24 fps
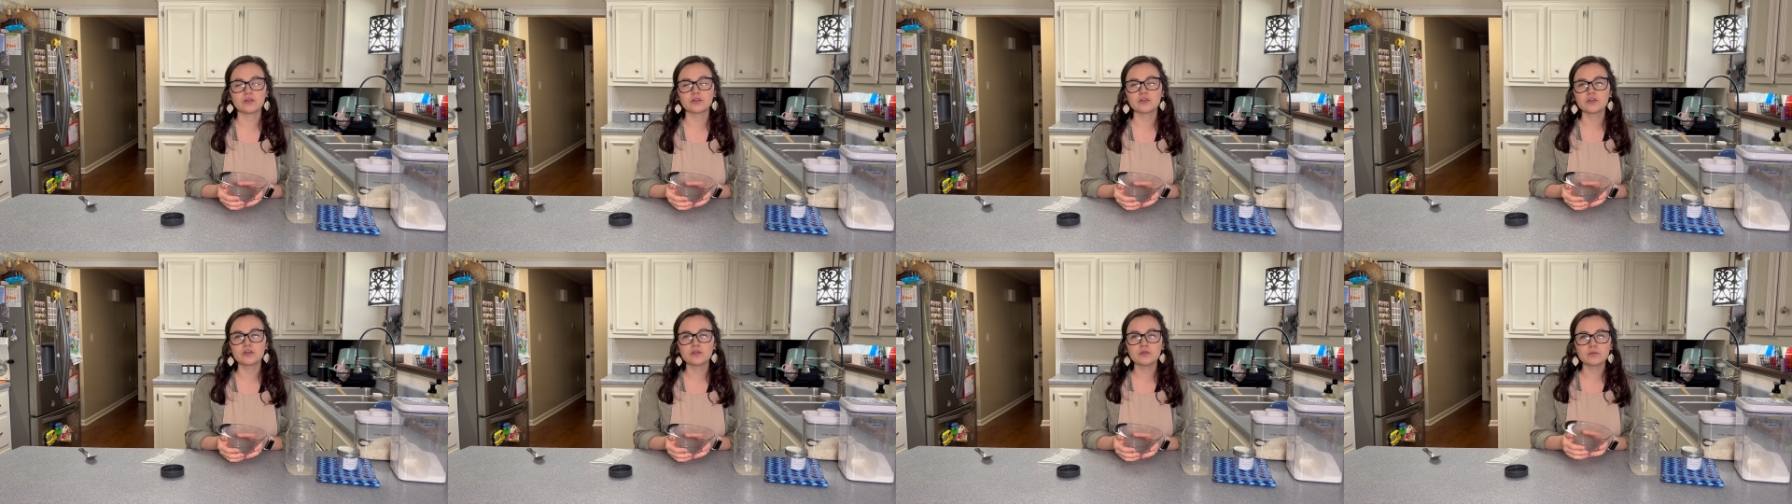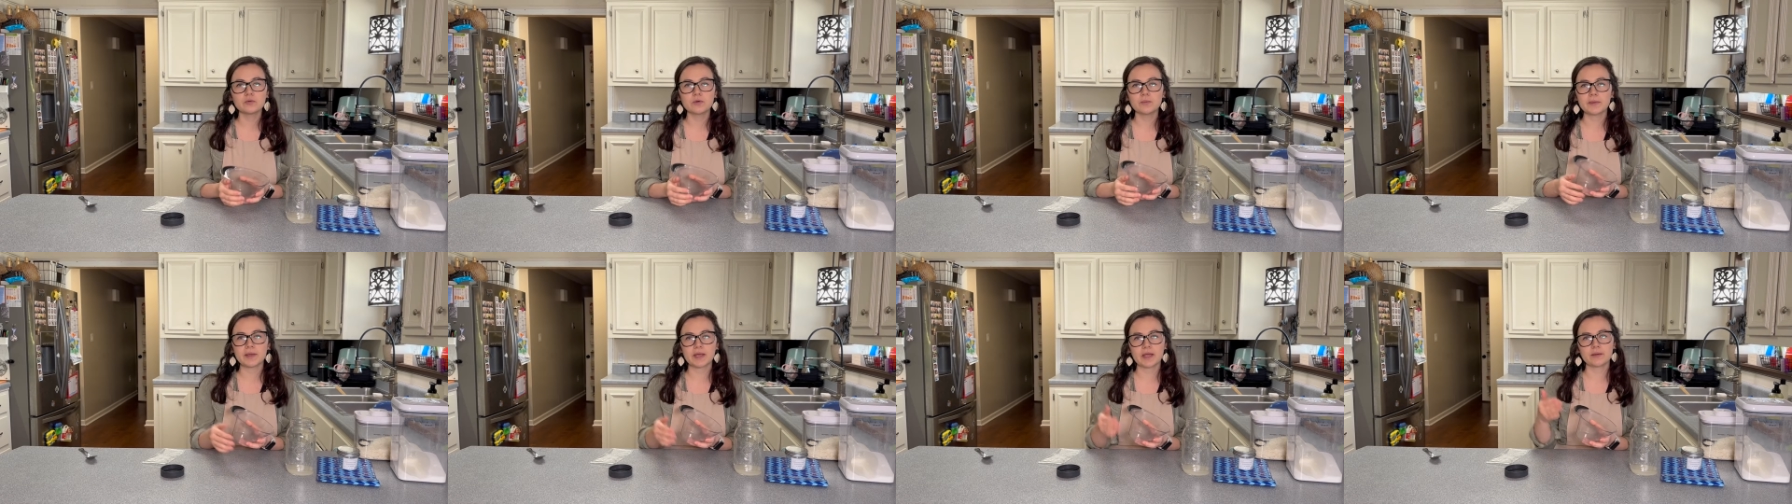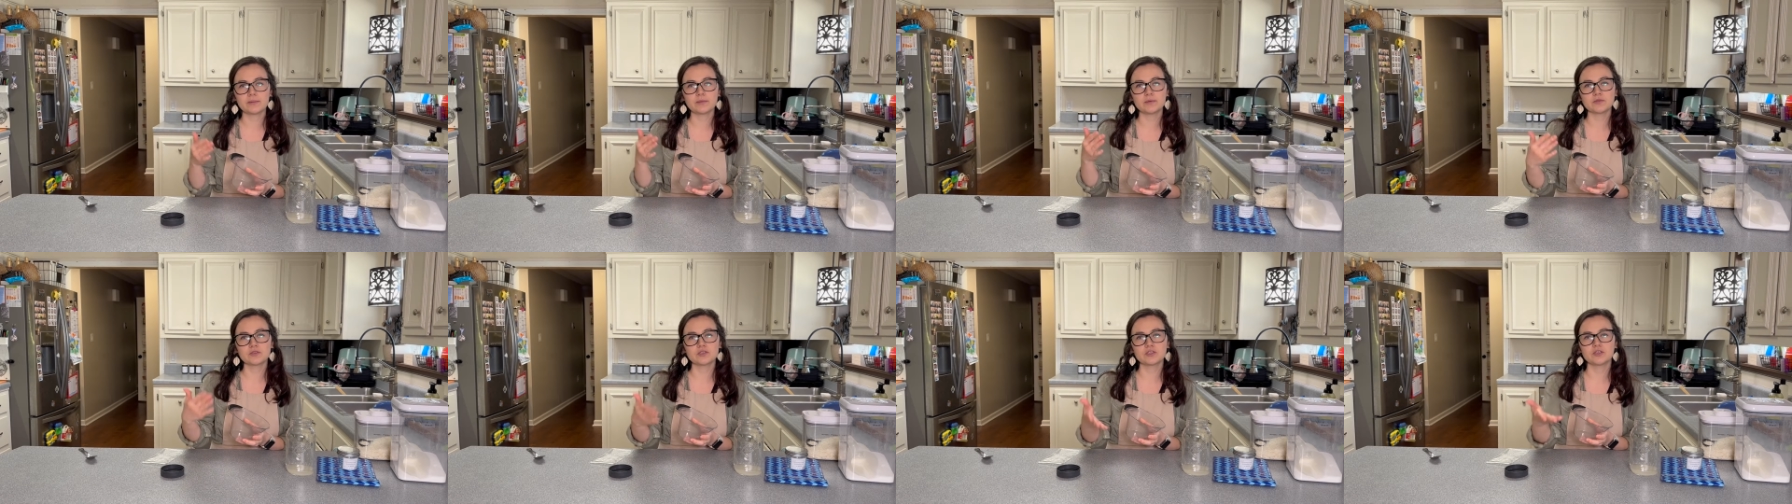you will be
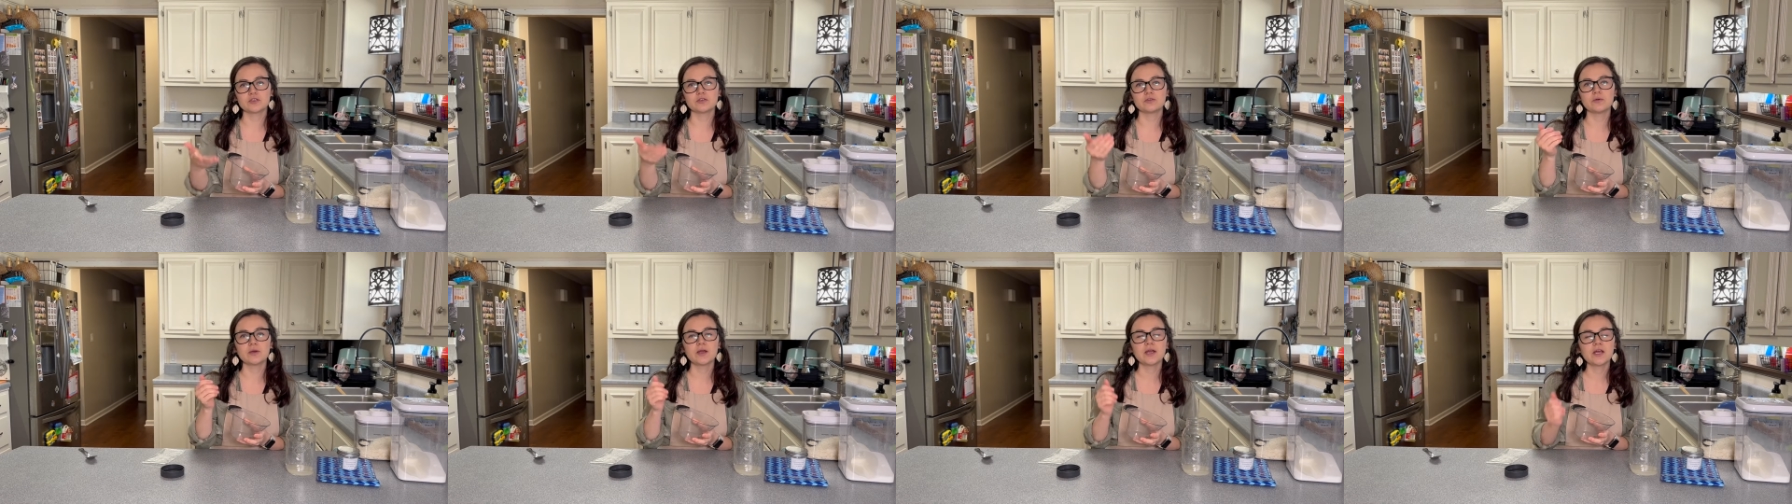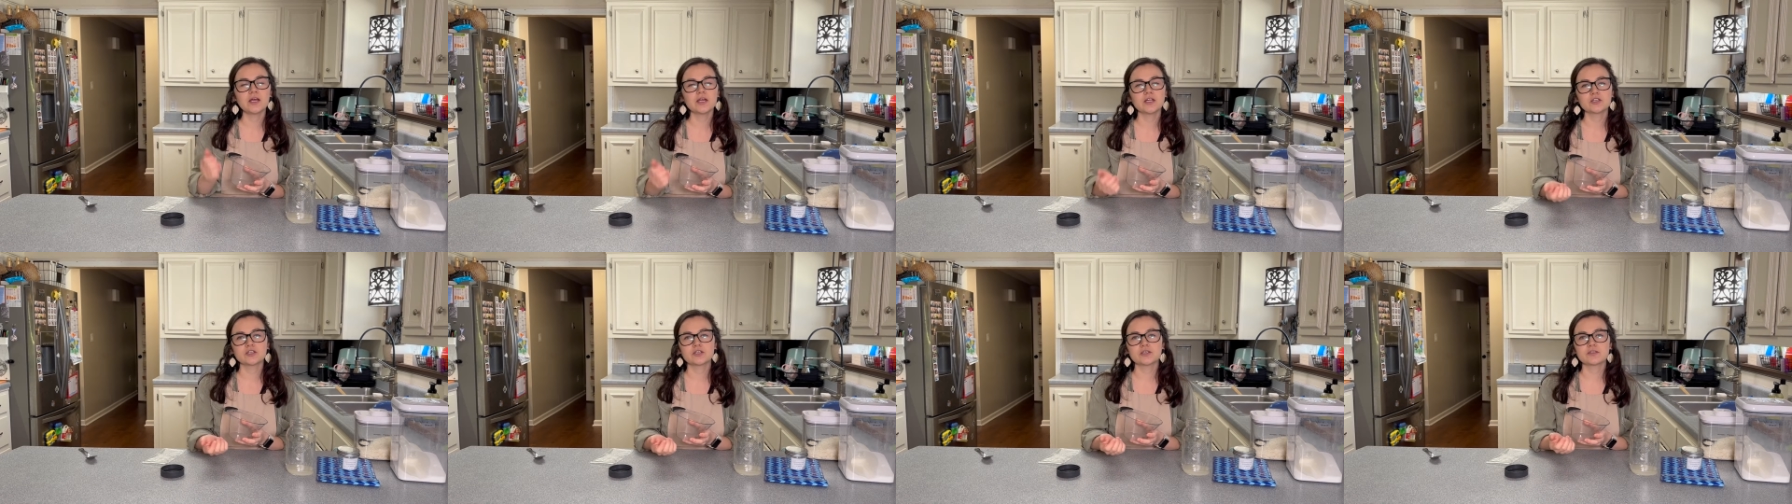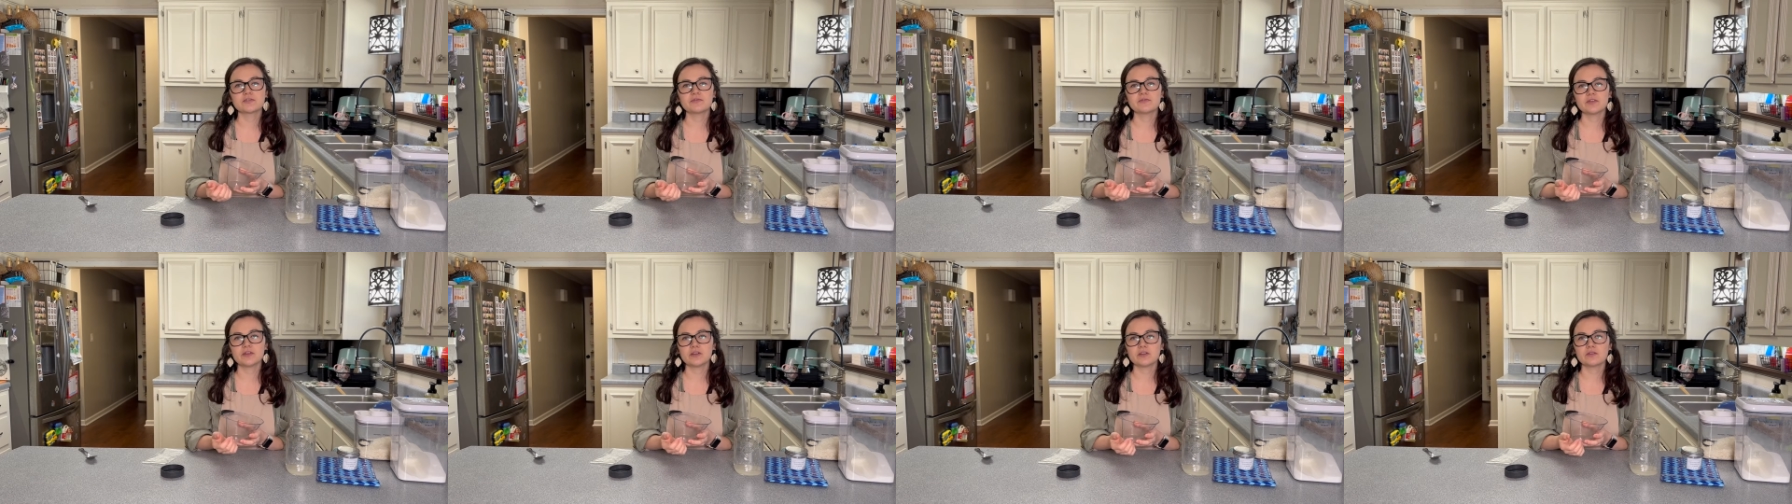able to
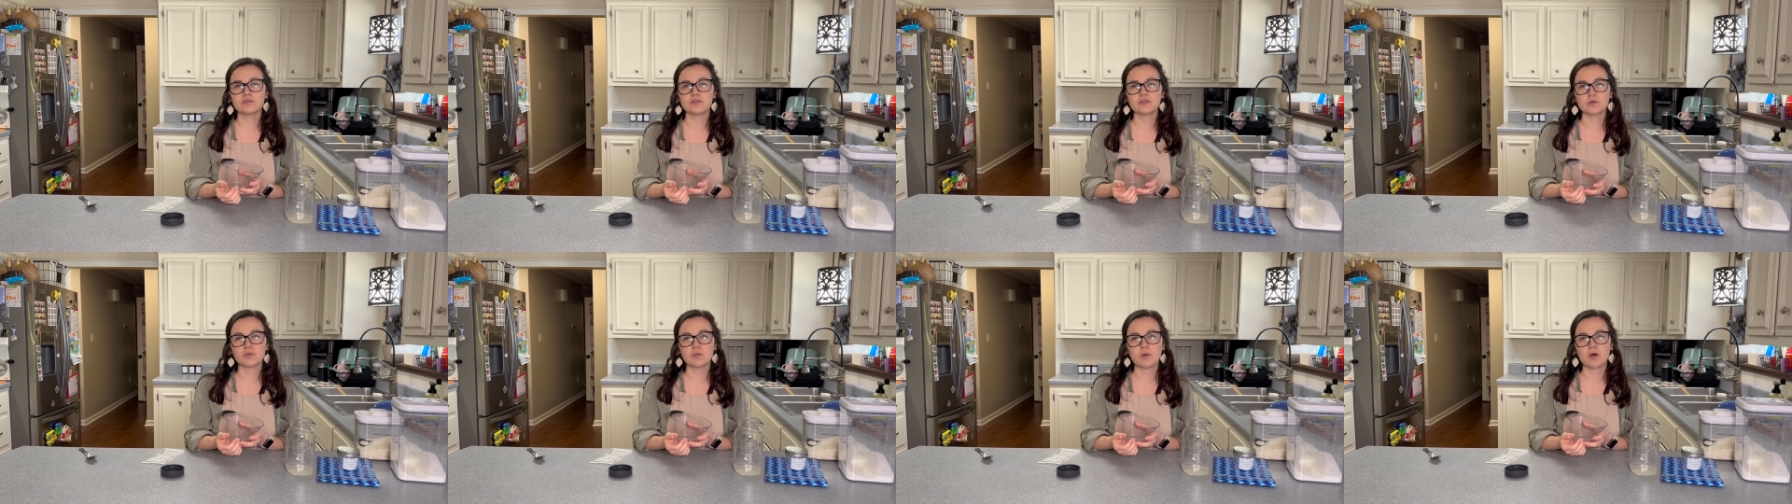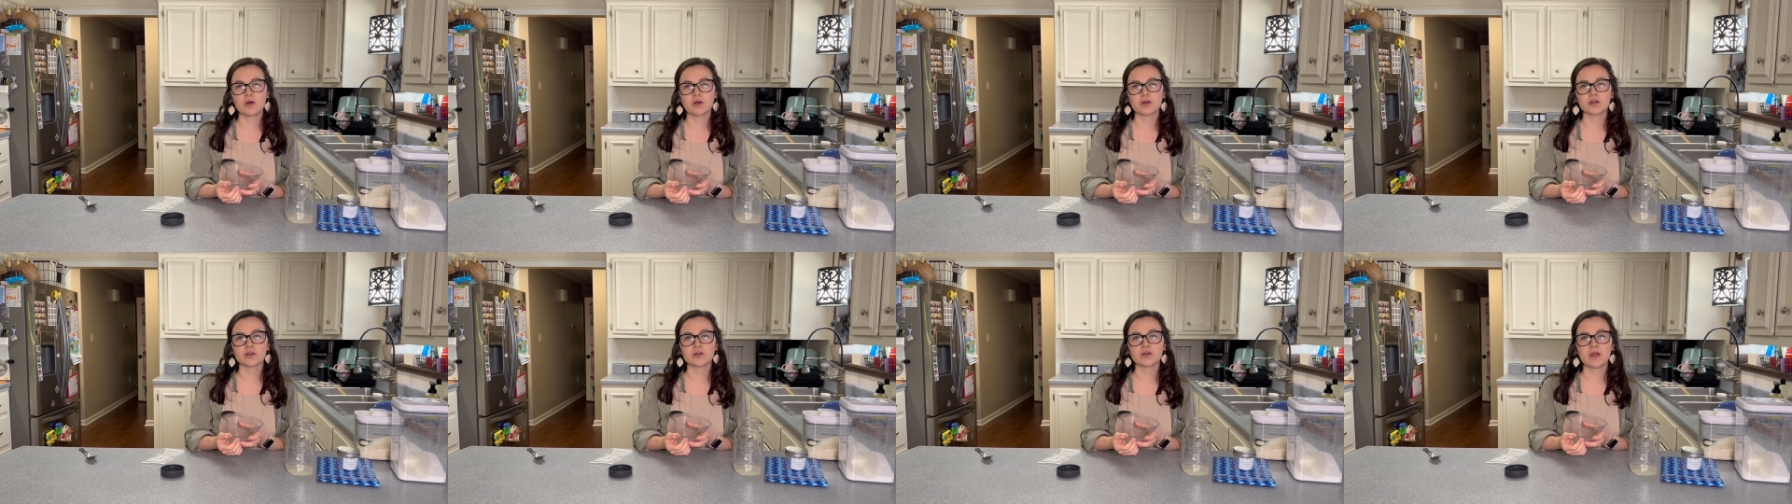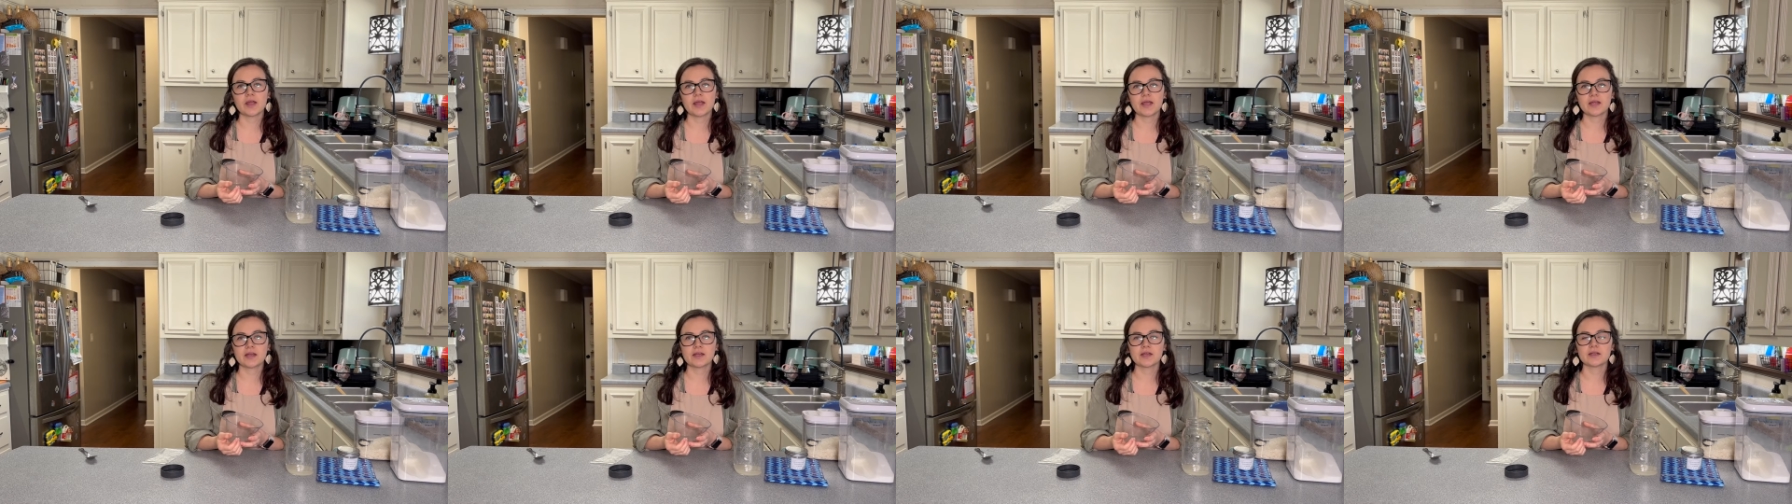just fill the water
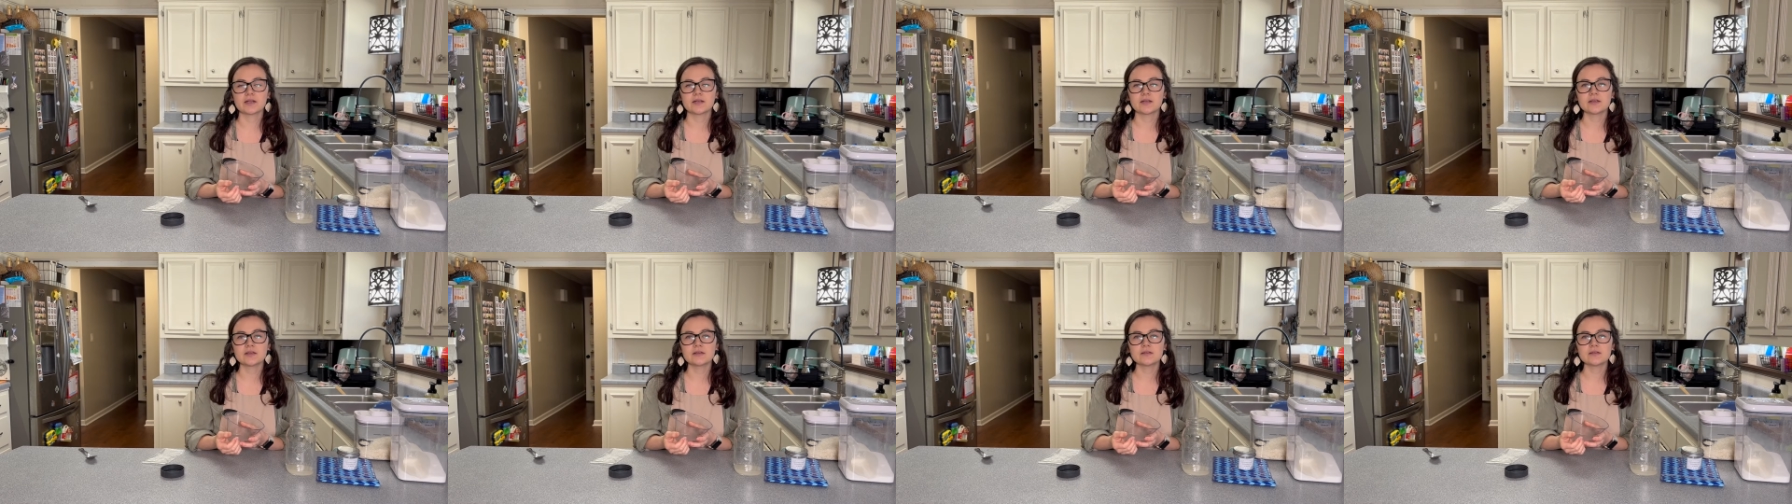and